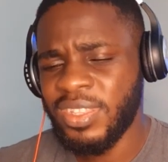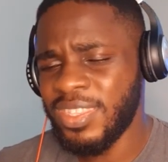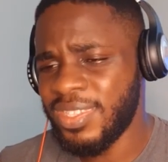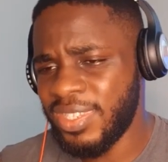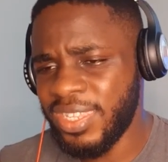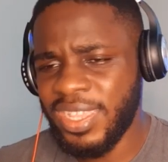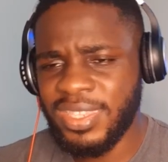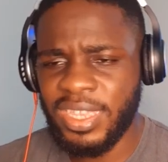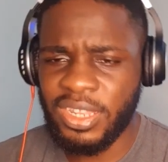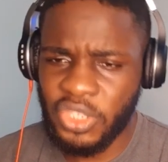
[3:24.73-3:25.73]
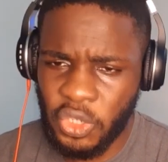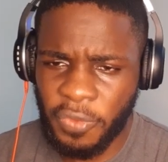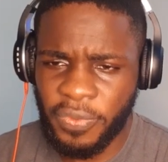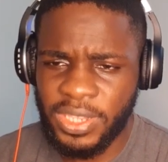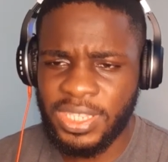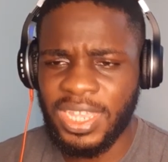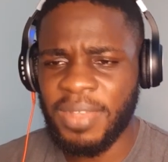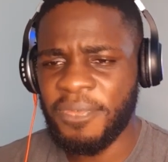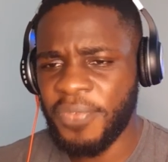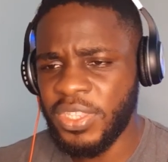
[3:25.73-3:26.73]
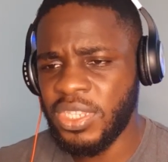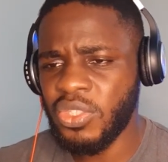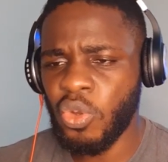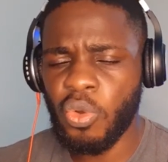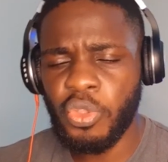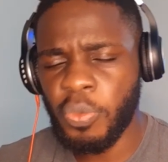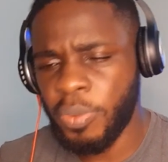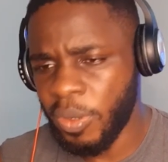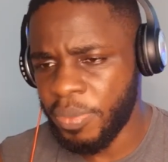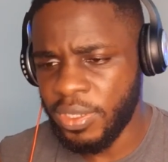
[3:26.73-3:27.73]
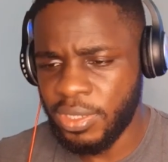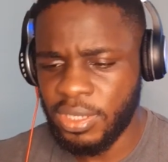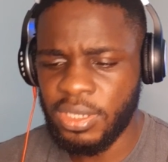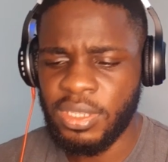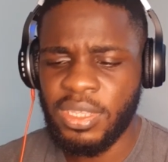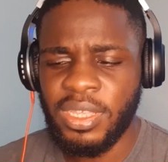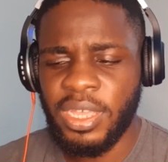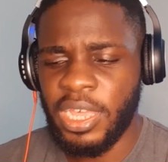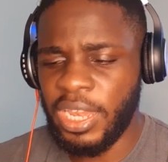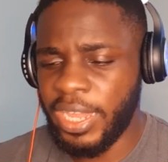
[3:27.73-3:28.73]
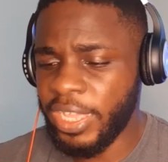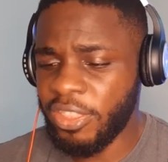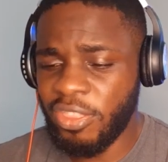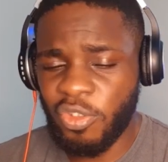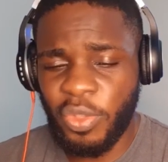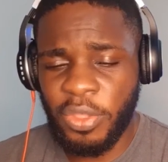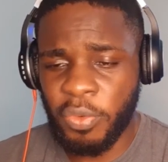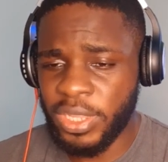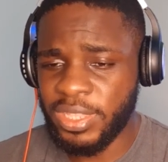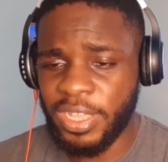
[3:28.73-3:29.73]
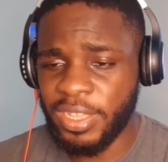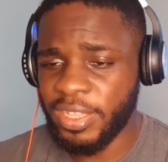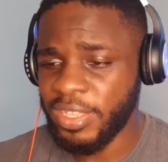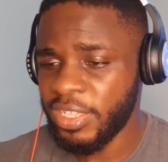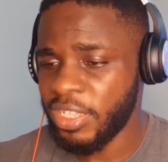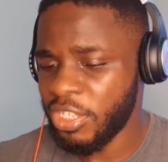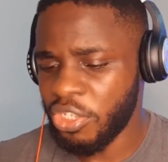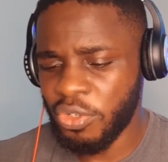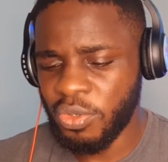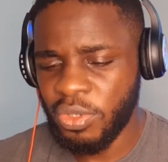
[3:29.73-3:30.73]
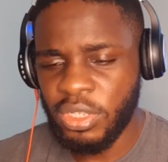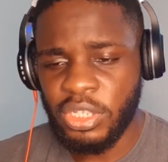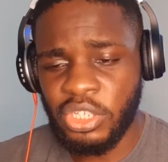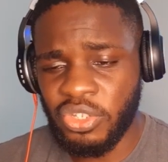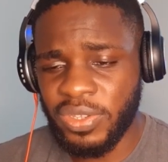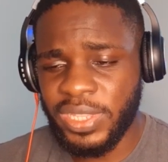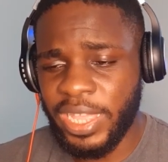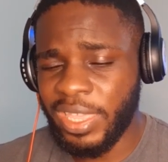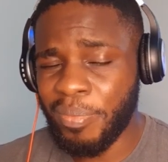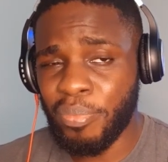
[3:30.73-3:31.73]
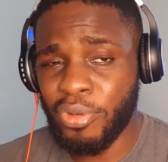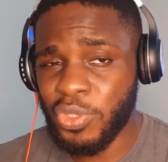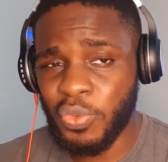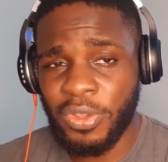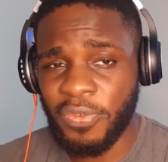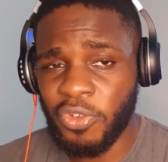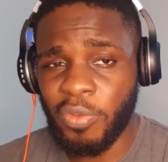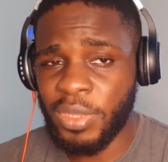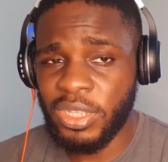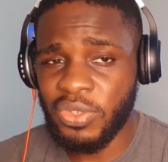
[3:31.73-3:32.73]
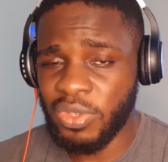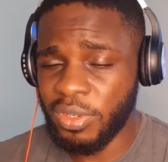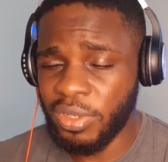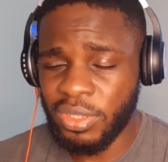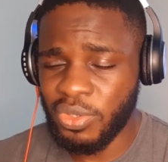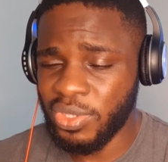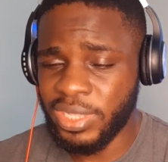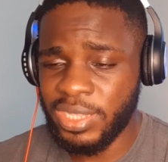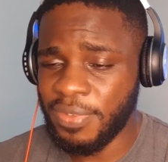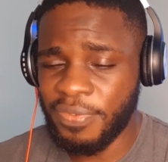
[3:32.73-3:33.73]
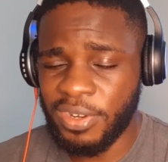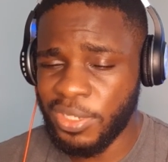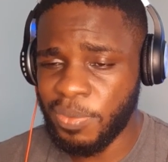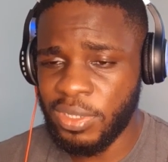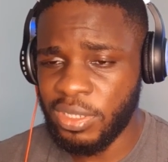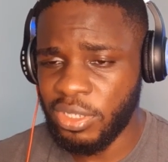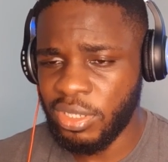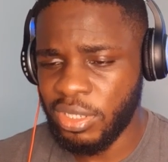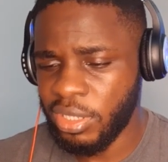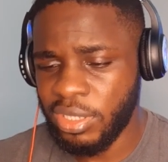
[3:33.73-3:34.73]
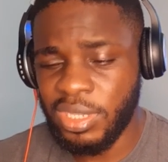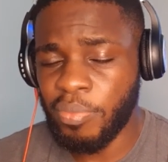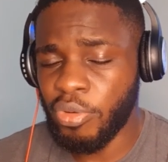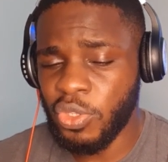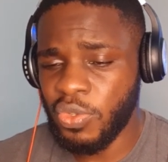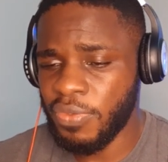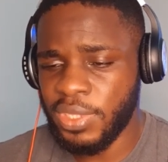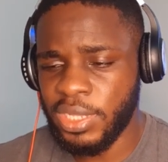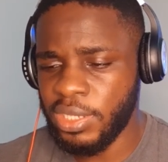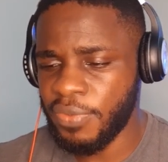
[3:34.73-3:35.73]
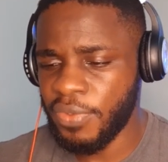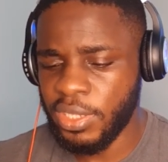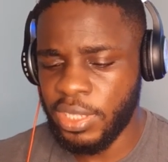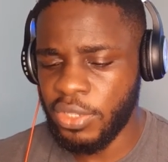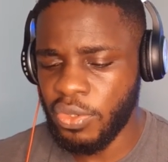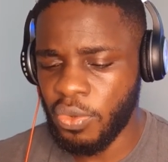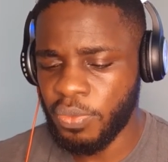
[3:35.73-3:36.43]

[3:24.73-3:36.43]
The sickest and the toughest. I'm fixing all you puppies. I like the way it went there. You know? It's just like a boss way of coming into to start a verse, man. The boss way of starting a verse. Let's go.